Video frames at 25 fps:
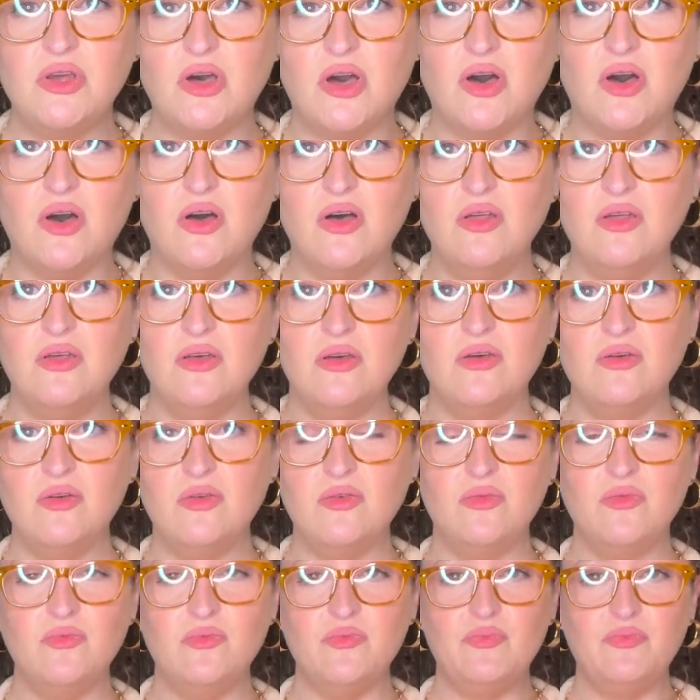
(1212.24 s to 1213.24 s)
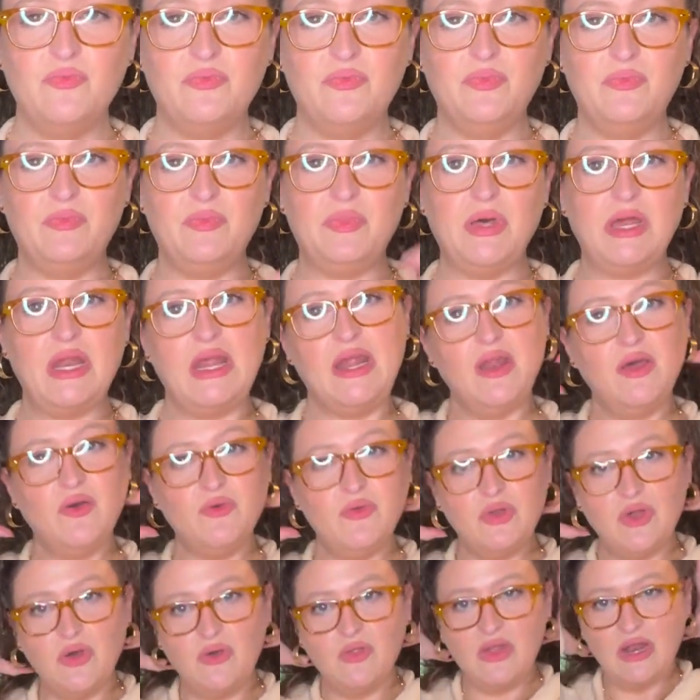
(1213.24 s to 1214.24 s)
all, but I
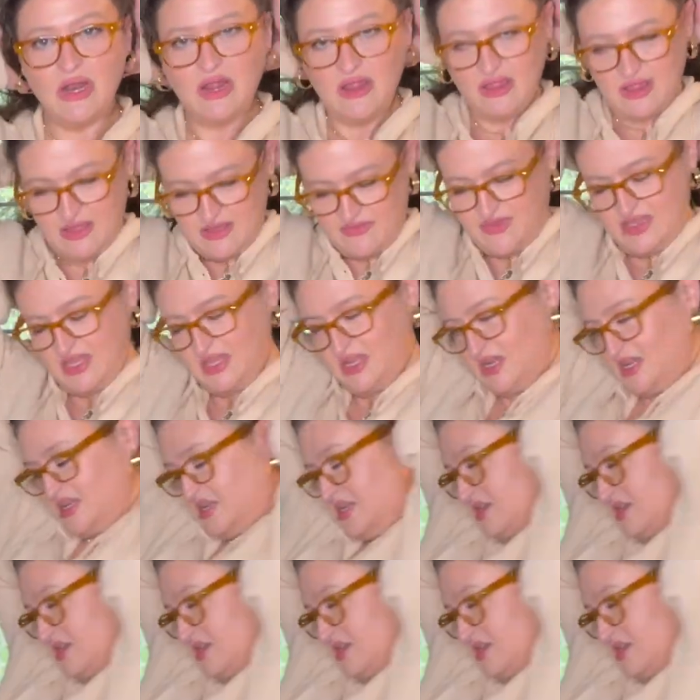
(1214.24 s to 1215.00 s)
don't know that I love it.